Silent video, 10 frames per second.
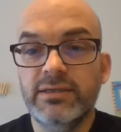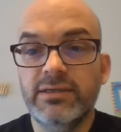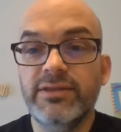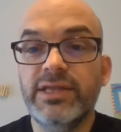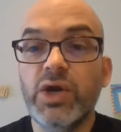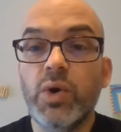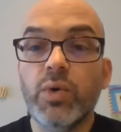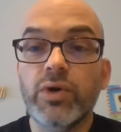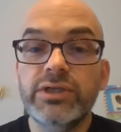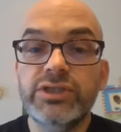The
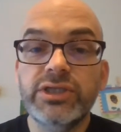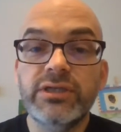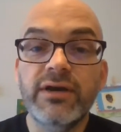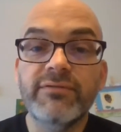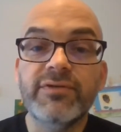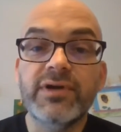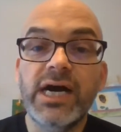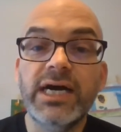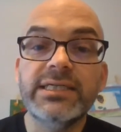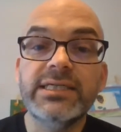Origin of
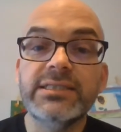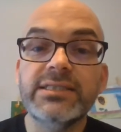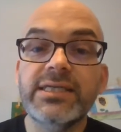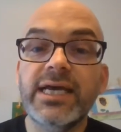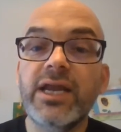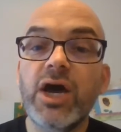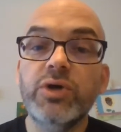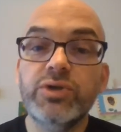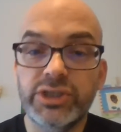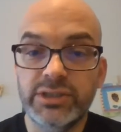Continents and
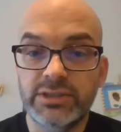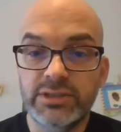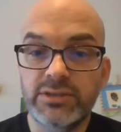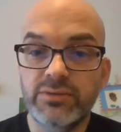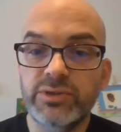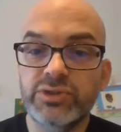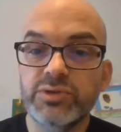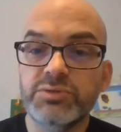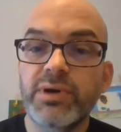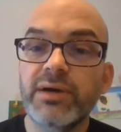Oceans, which
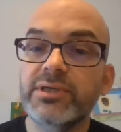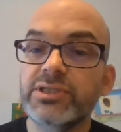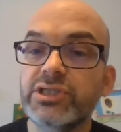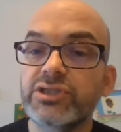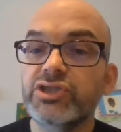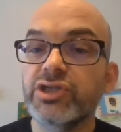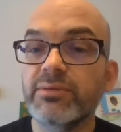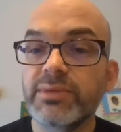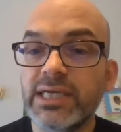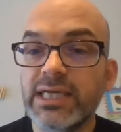was published in
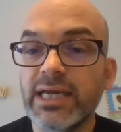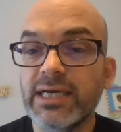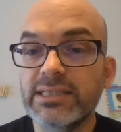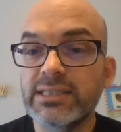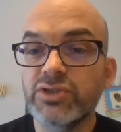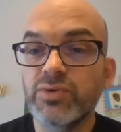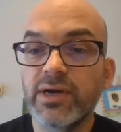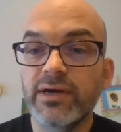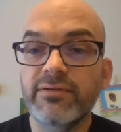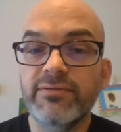German in
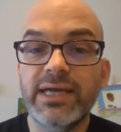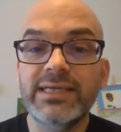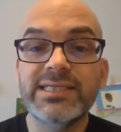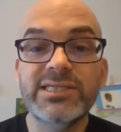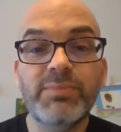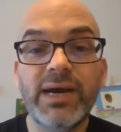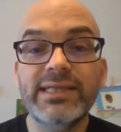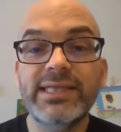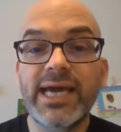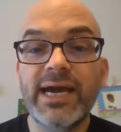1912, and
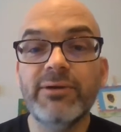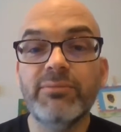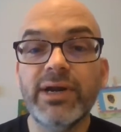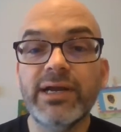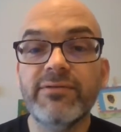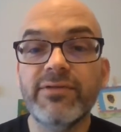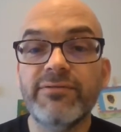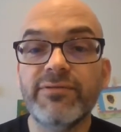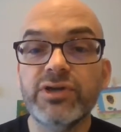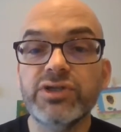despite the outbreak of the
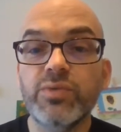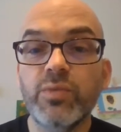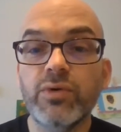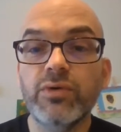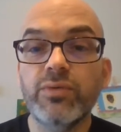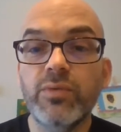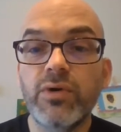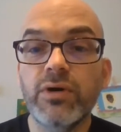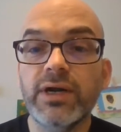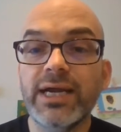First World
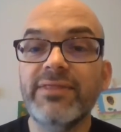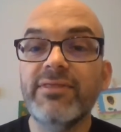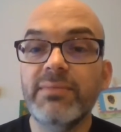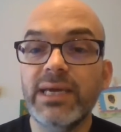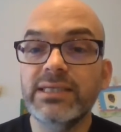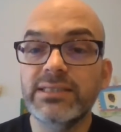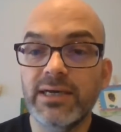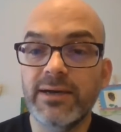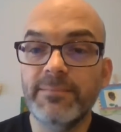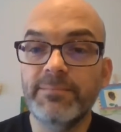War in the
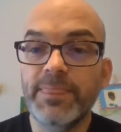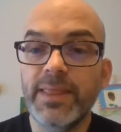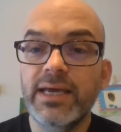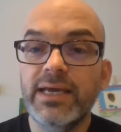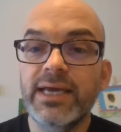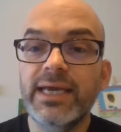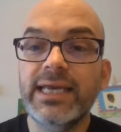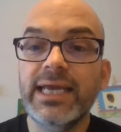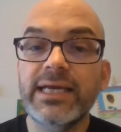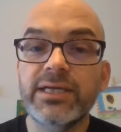meantime,
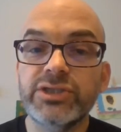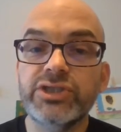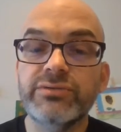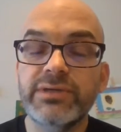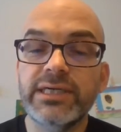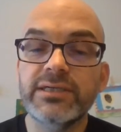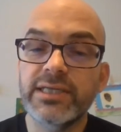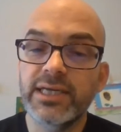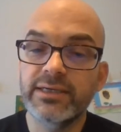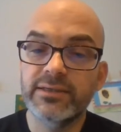in English 3 years
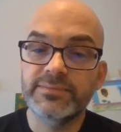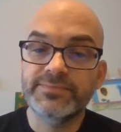later.